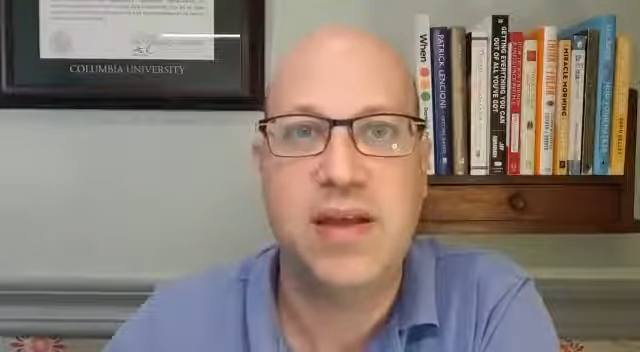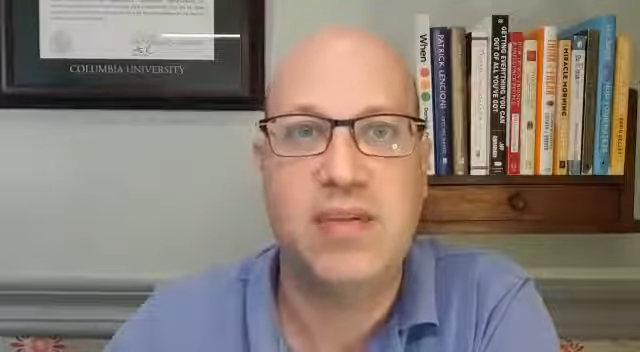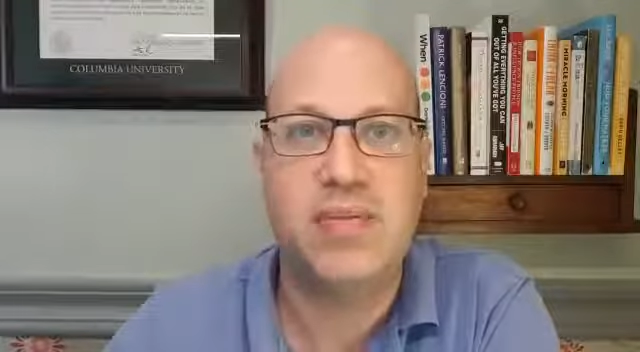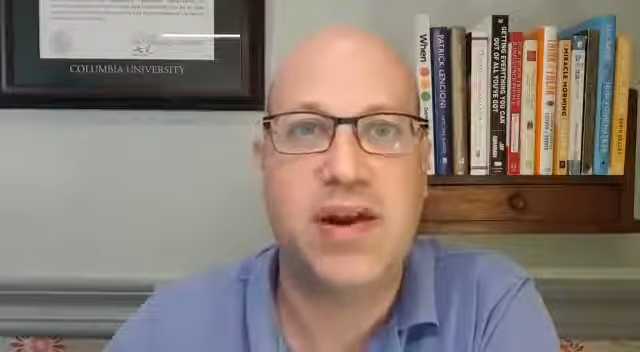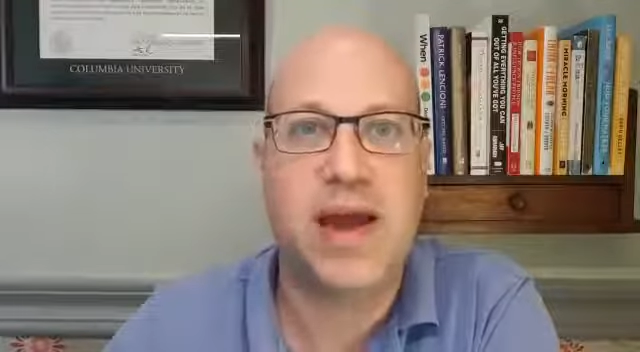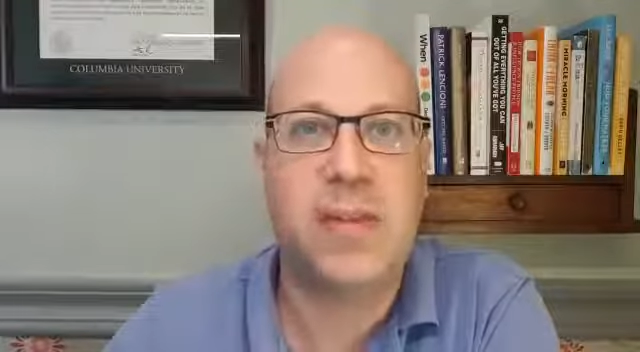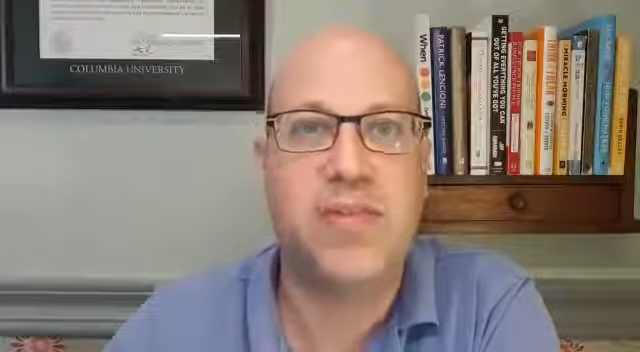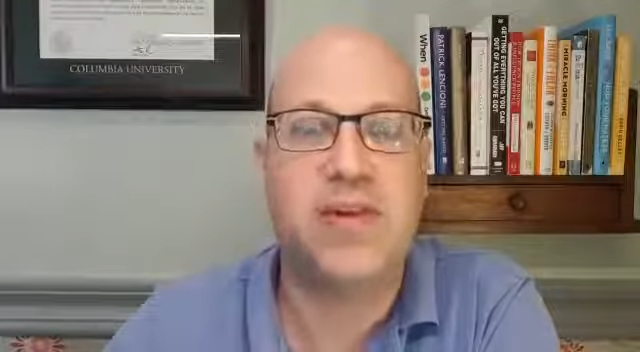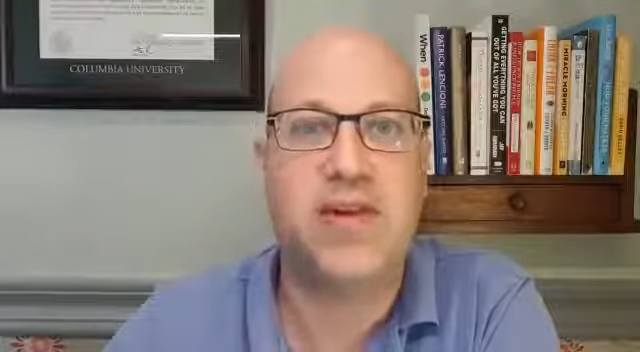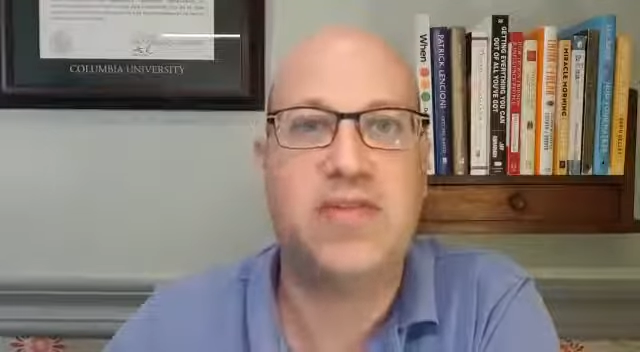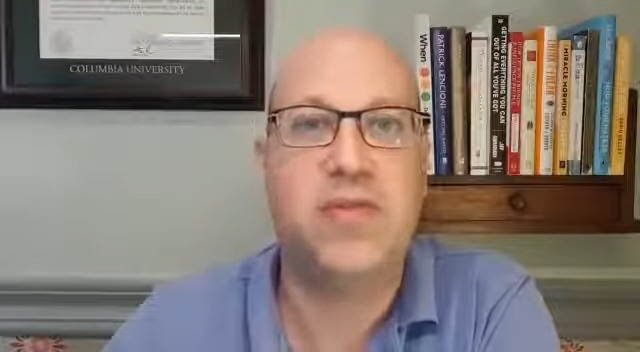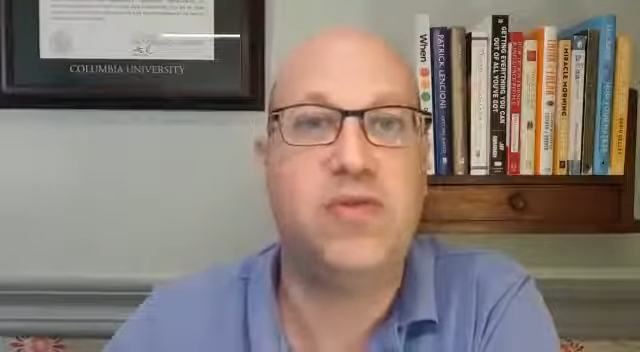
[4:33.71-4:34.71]
perhaps
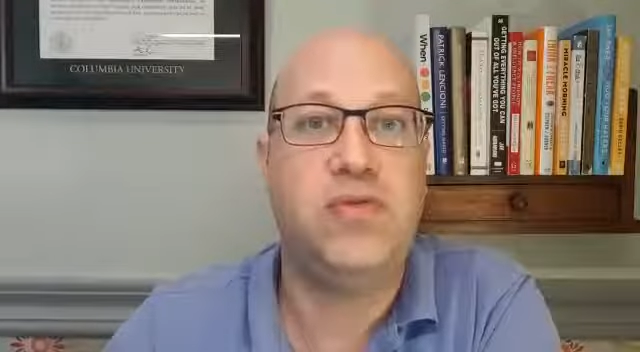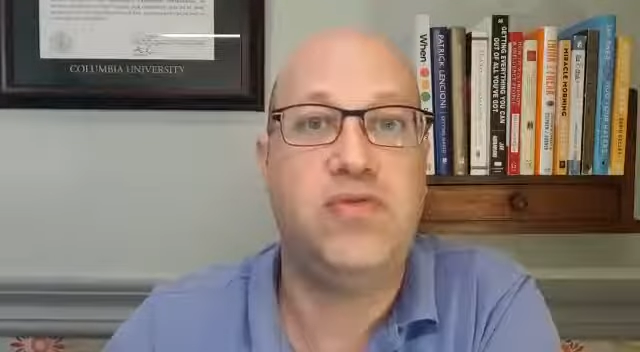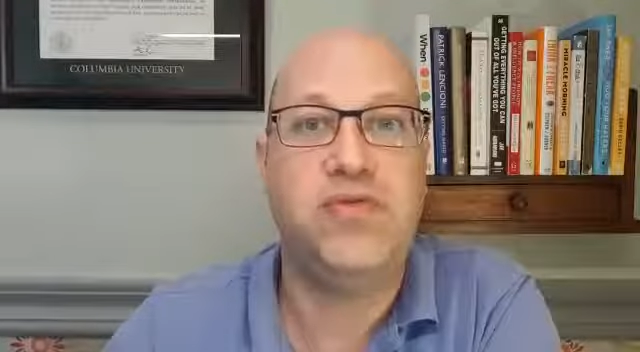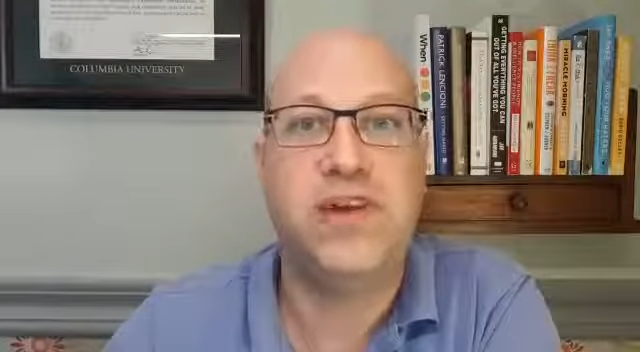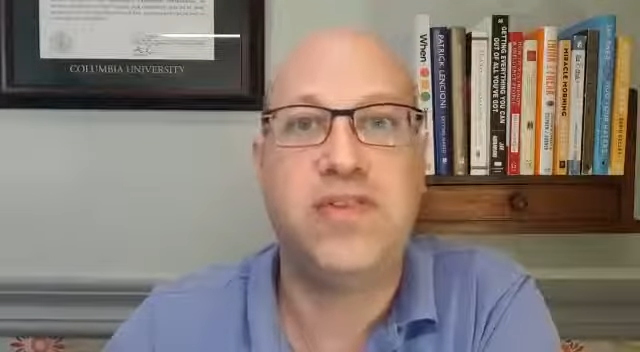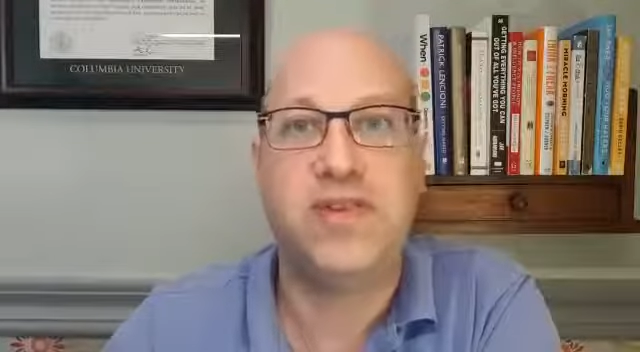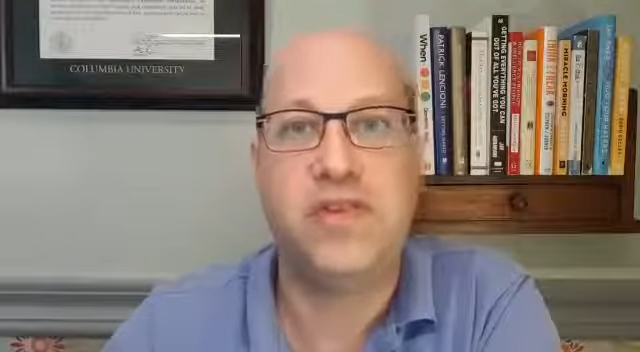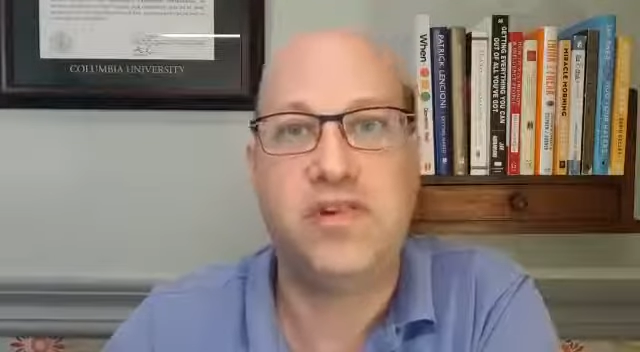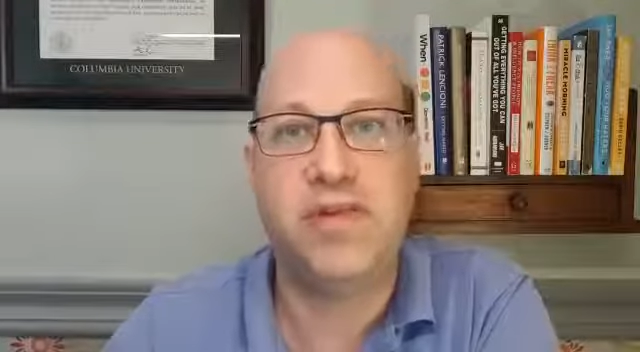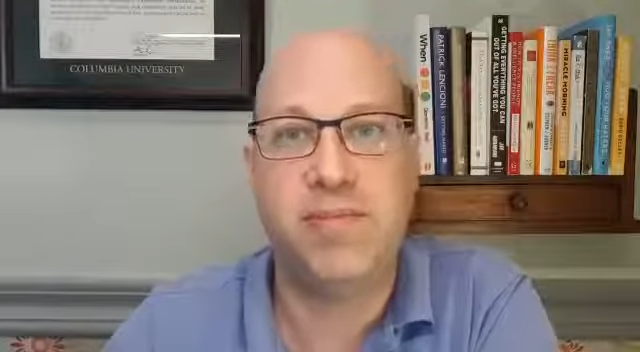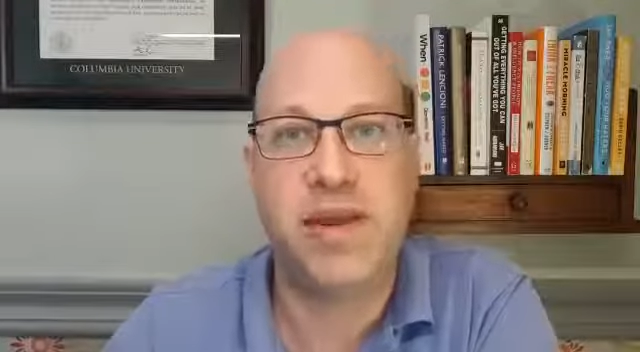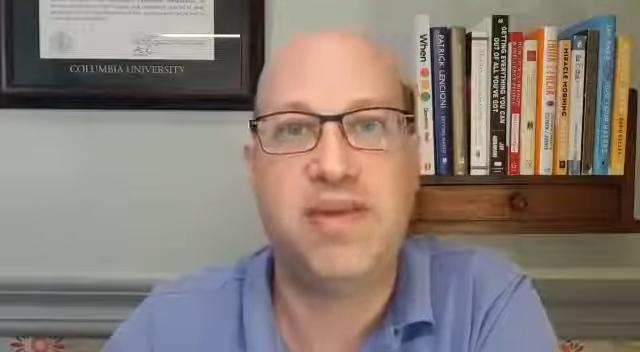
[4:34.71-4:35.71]
also
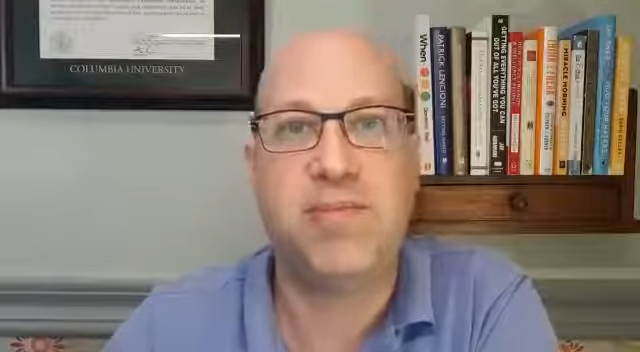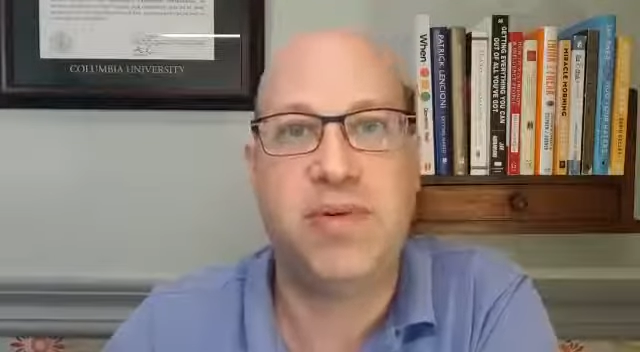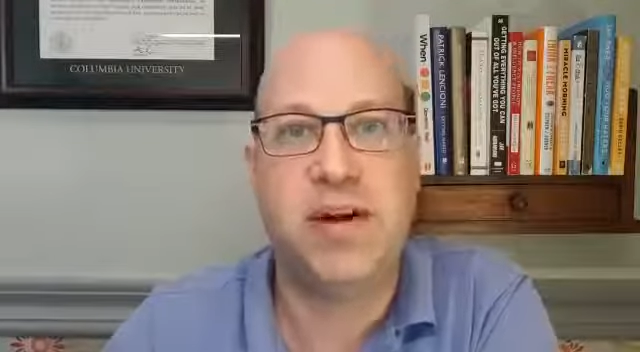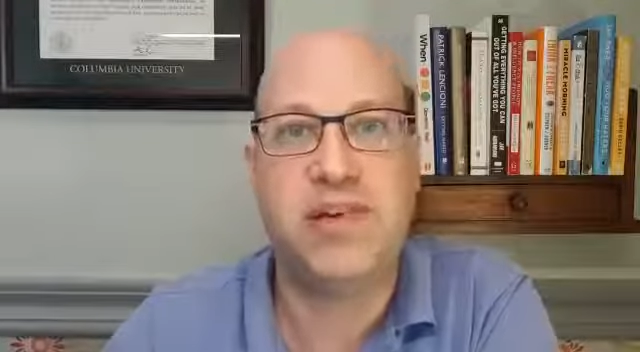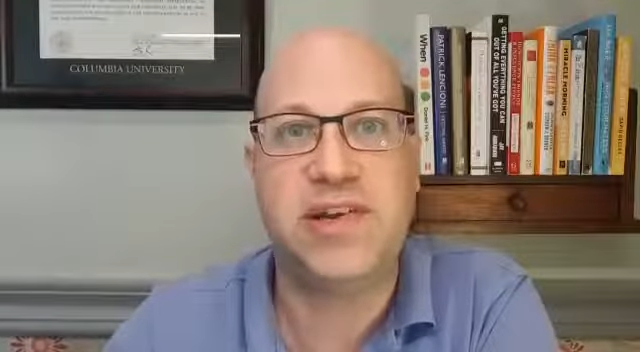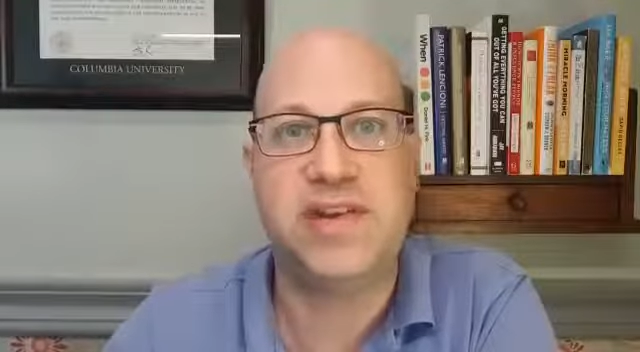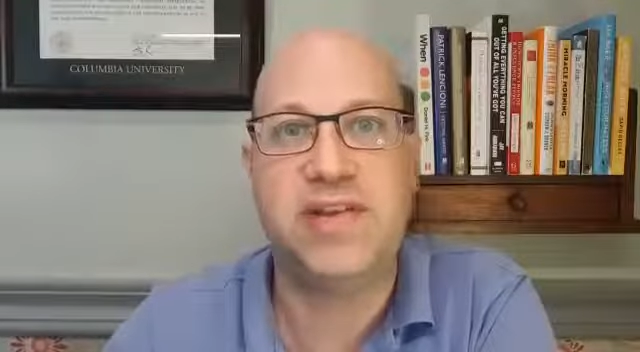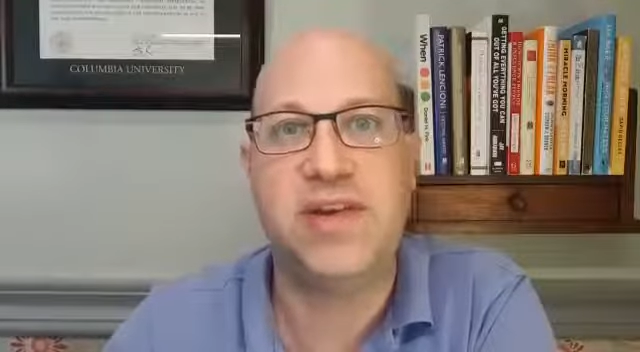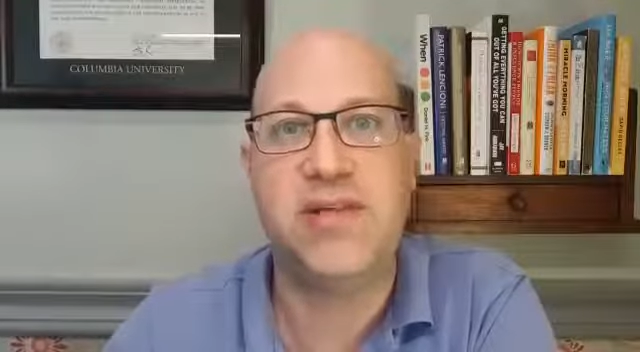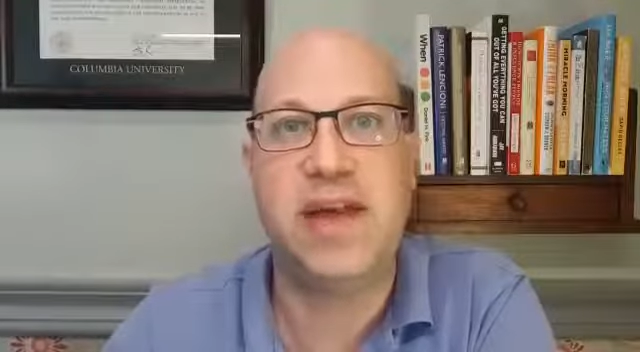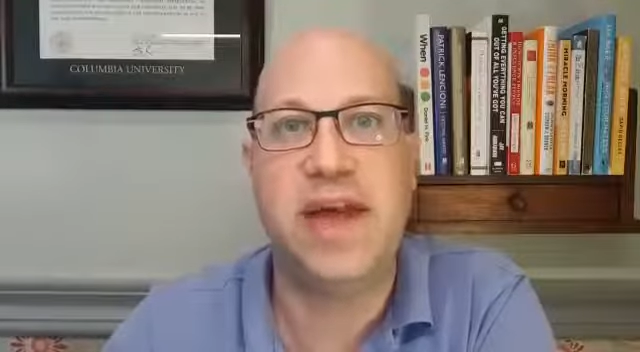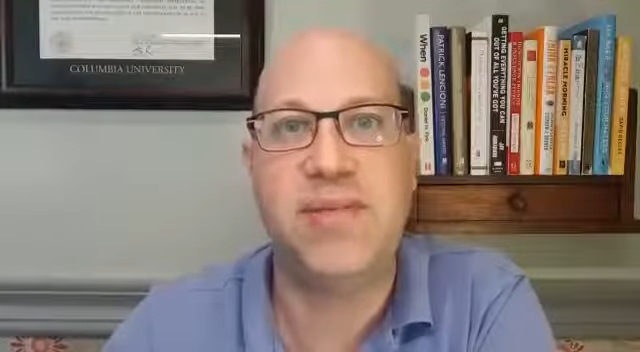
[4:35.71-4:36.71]
research-based projects that you
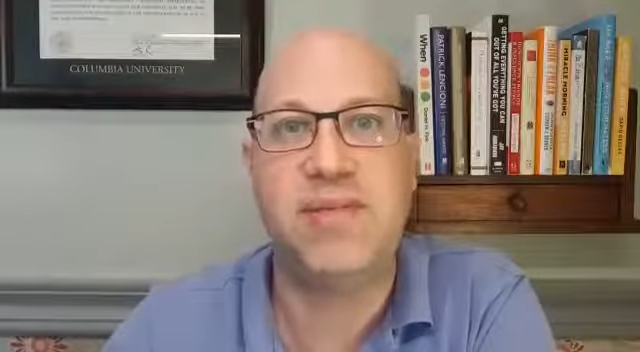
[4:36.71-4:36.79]
can